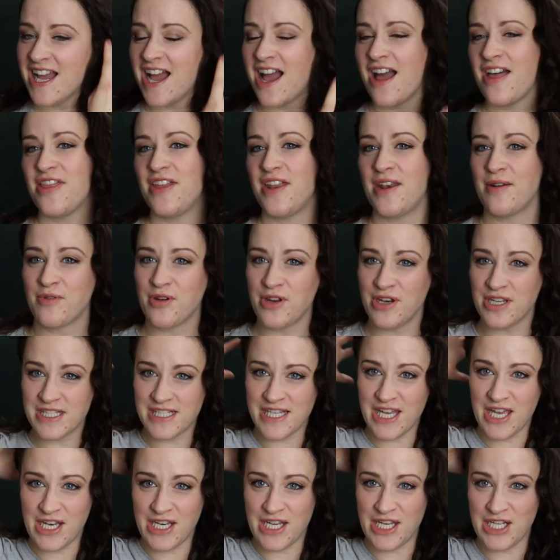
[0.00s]
and then I'm going to
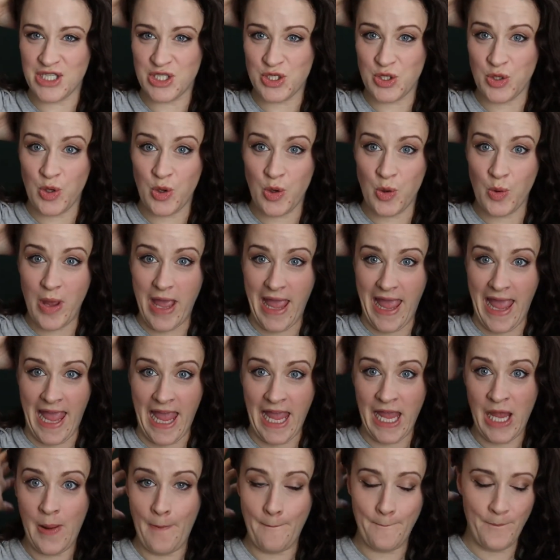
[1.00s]
turn it into
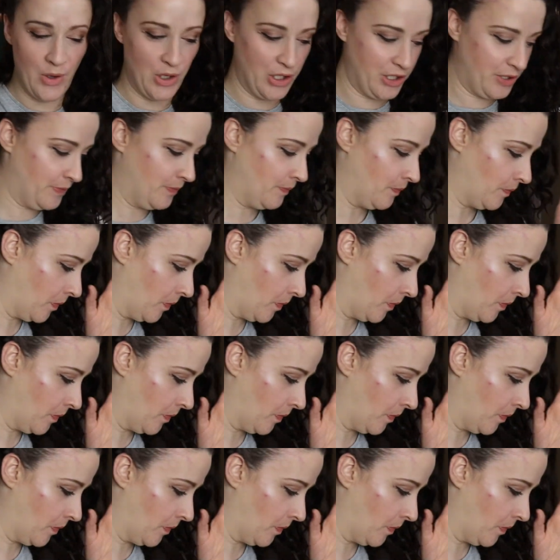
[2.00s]
a bun,